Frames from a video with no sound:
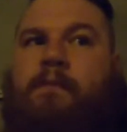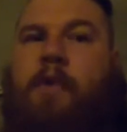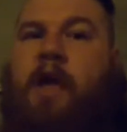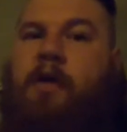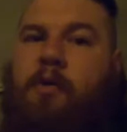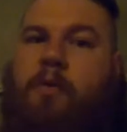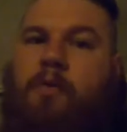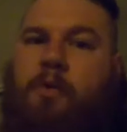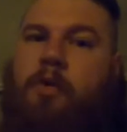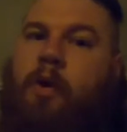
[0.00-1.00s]
yeah,
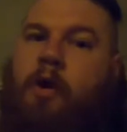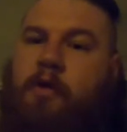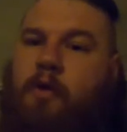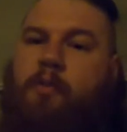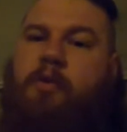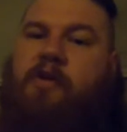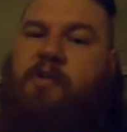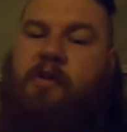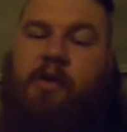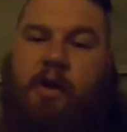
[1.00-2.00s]
you are your own
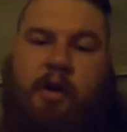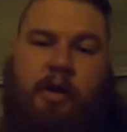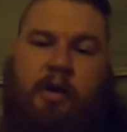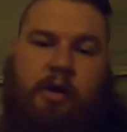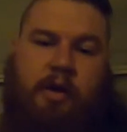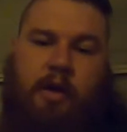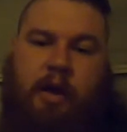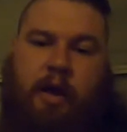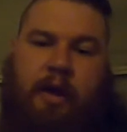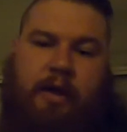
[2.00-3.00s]
person,
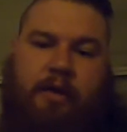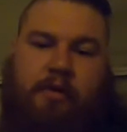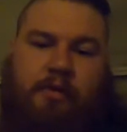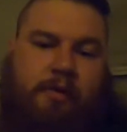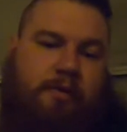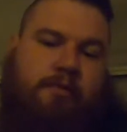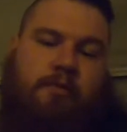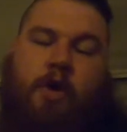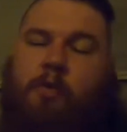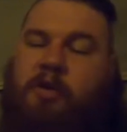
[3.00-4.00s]
and
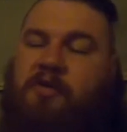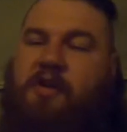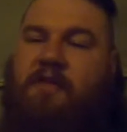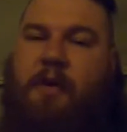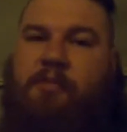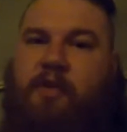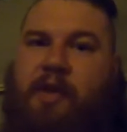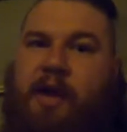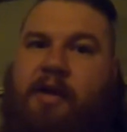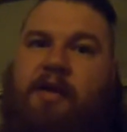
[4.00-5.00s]
open yourself up to
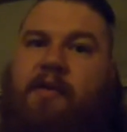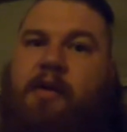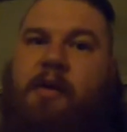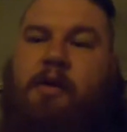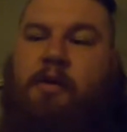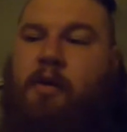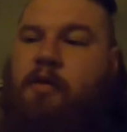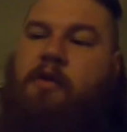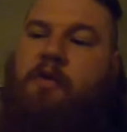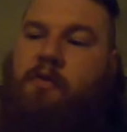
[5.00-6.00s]
the idea of it,
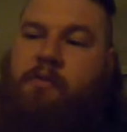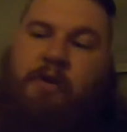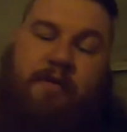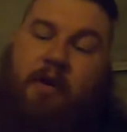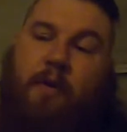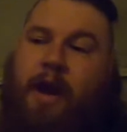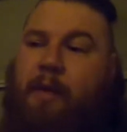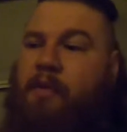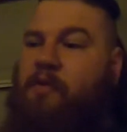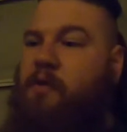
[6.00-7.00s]
and you'll never know what
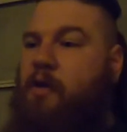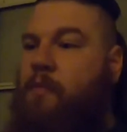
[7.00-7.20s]
happens.